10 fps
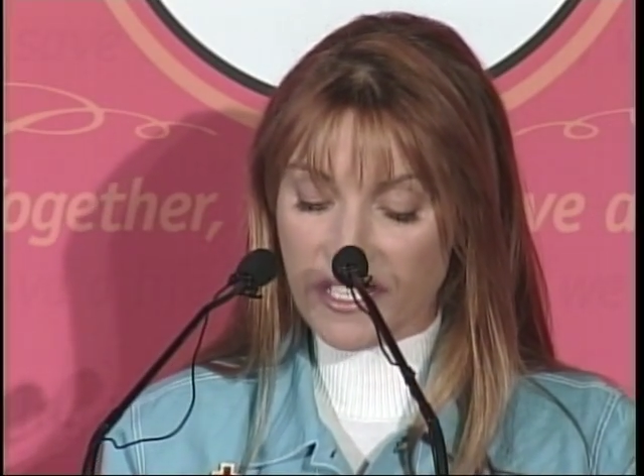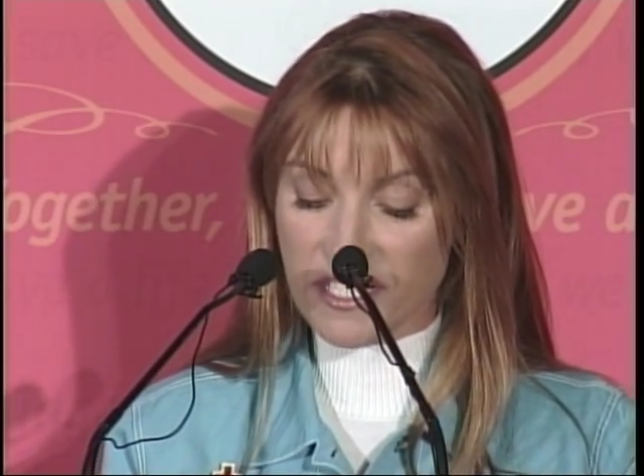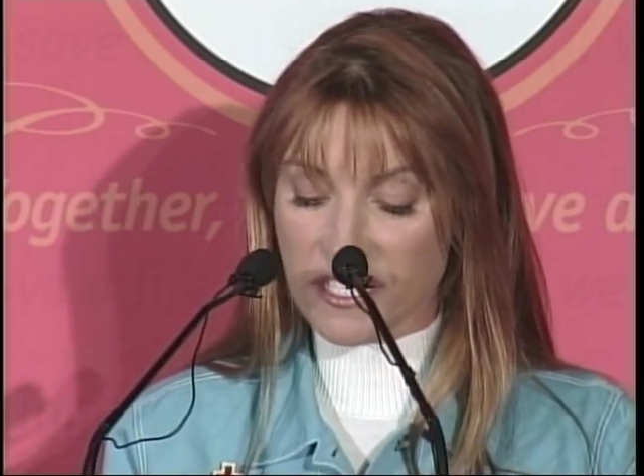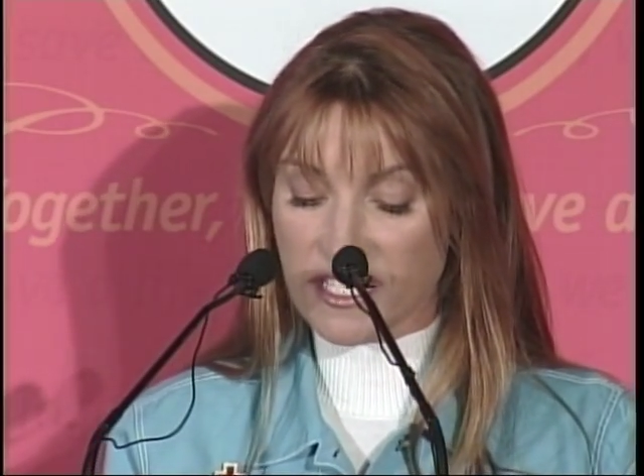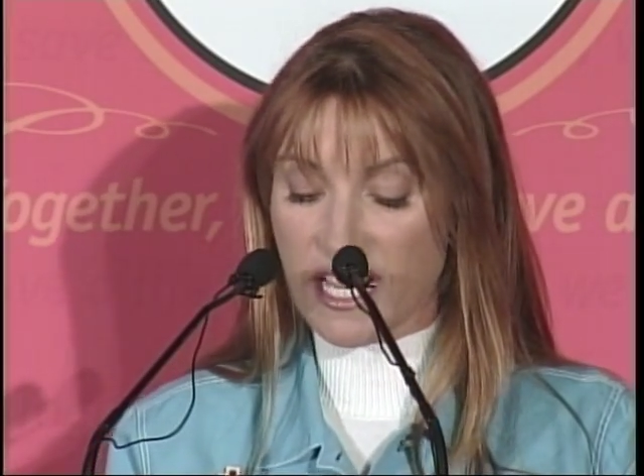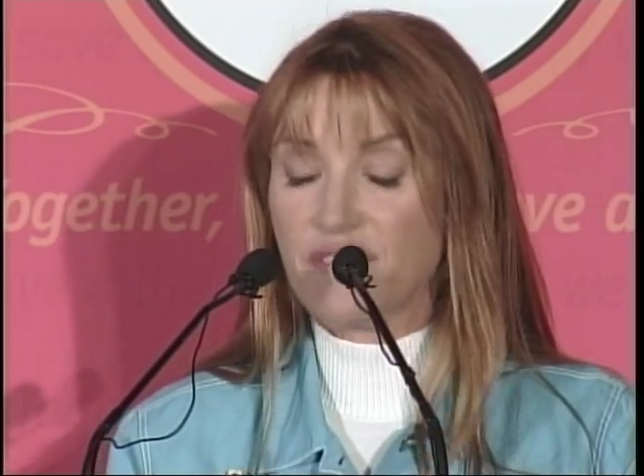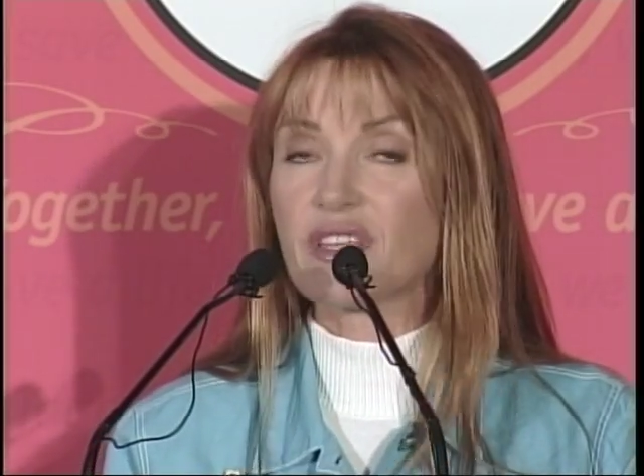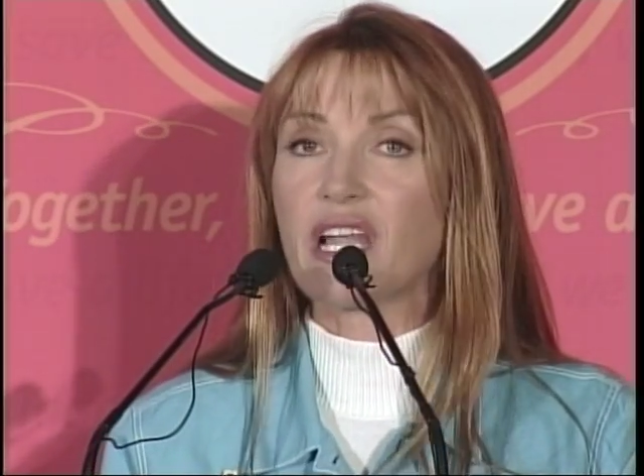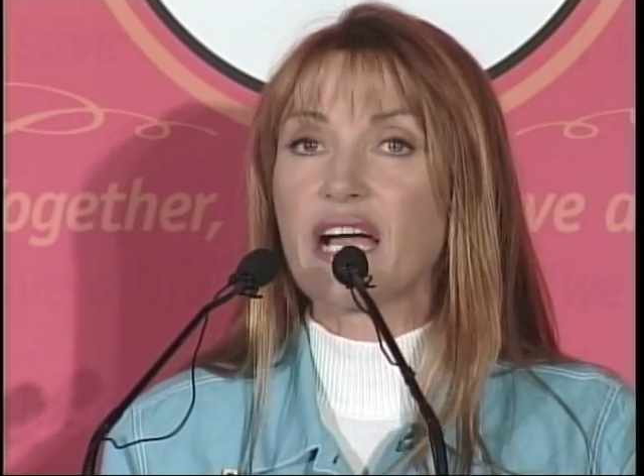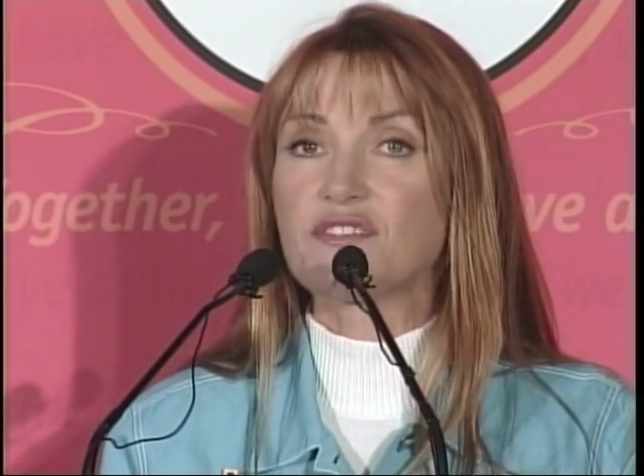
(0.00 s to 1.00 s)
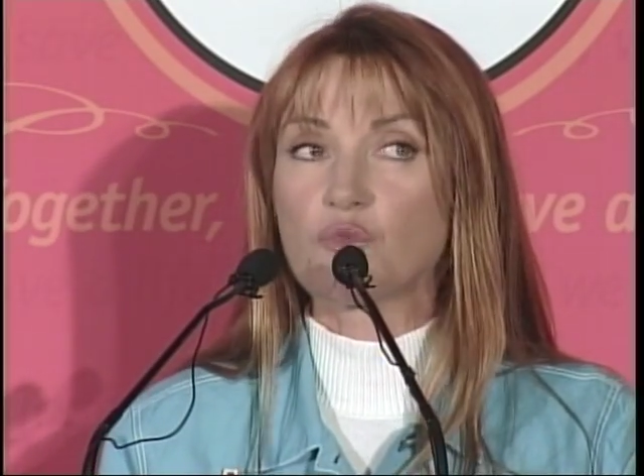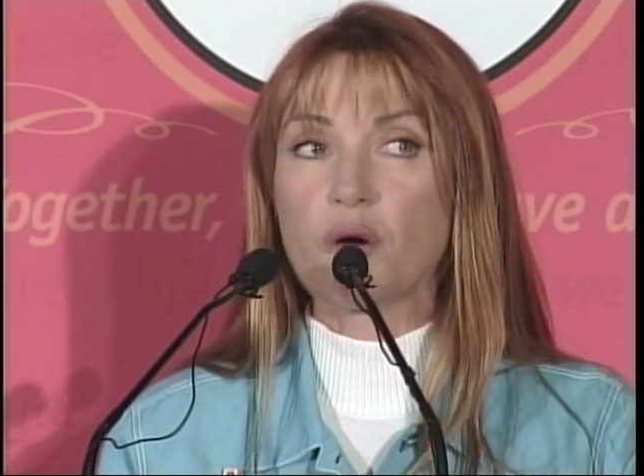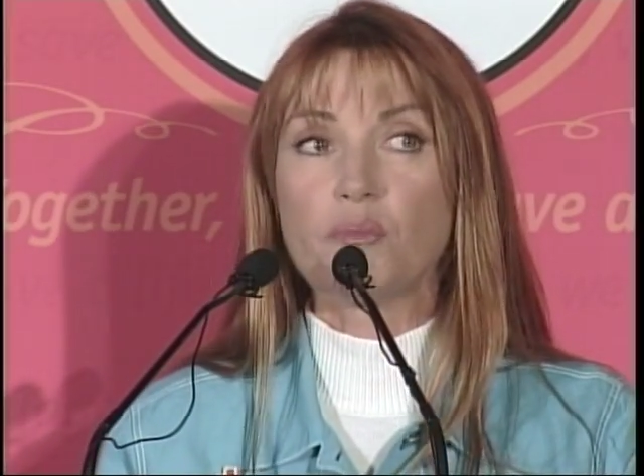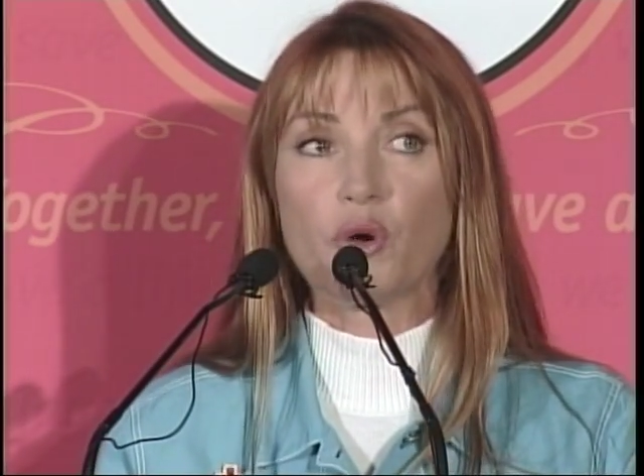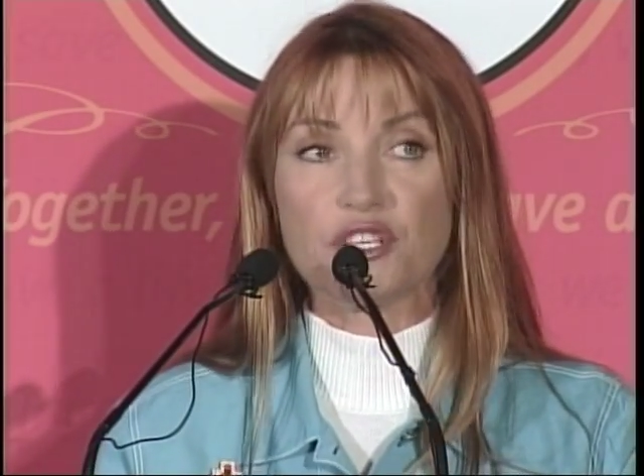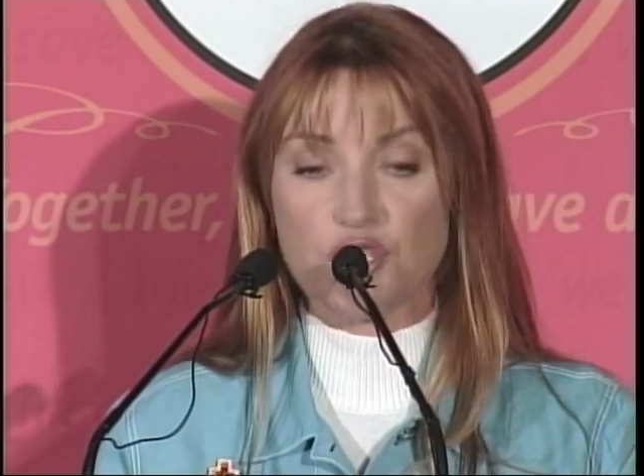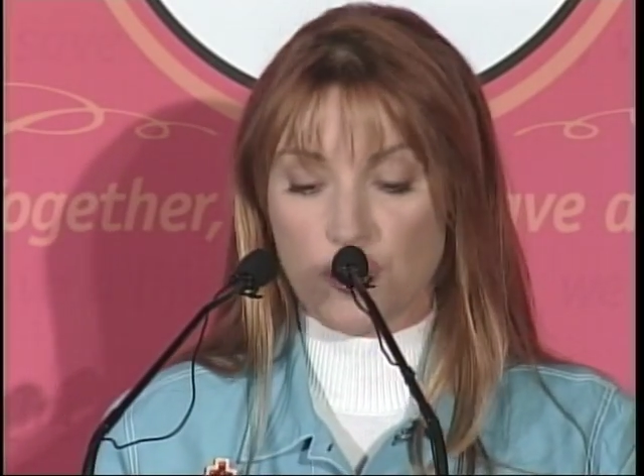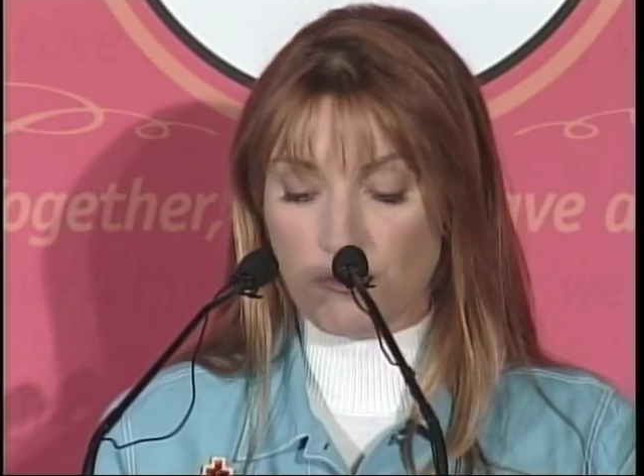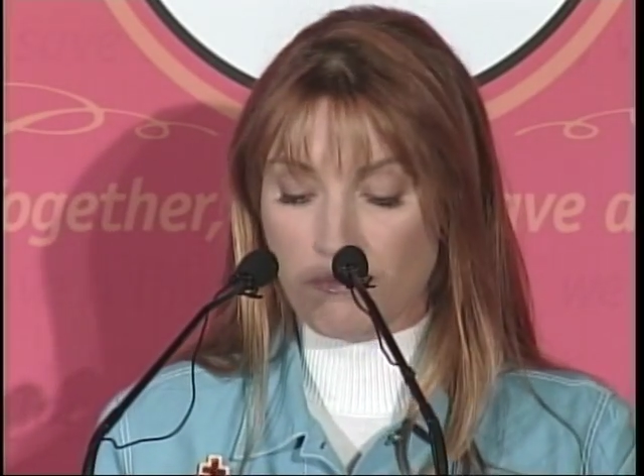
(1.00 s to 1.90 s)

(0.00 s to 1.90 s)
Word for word: is to save the lives of 1.2